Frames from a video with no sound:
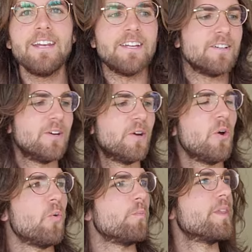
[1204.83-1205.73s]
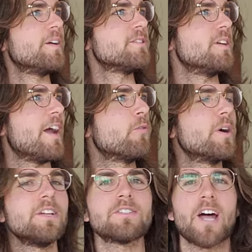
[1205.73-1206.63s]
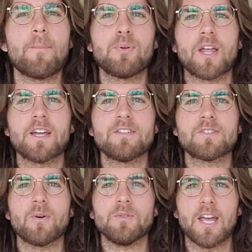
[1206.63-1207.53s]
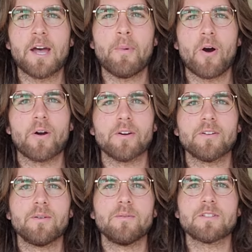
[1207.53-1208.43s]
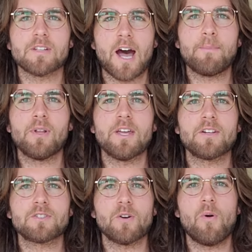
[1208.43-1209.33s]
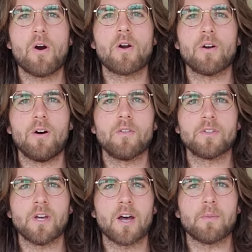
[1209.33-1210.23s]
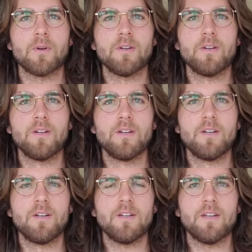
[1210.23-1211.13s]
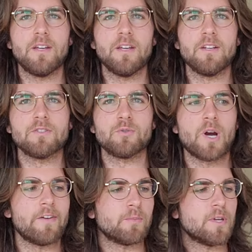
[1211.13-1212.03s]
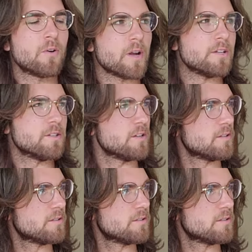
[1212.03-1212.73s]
it. Everybody stop playing so damn hard. Stop playing so hard all the time. It is driving me crazy.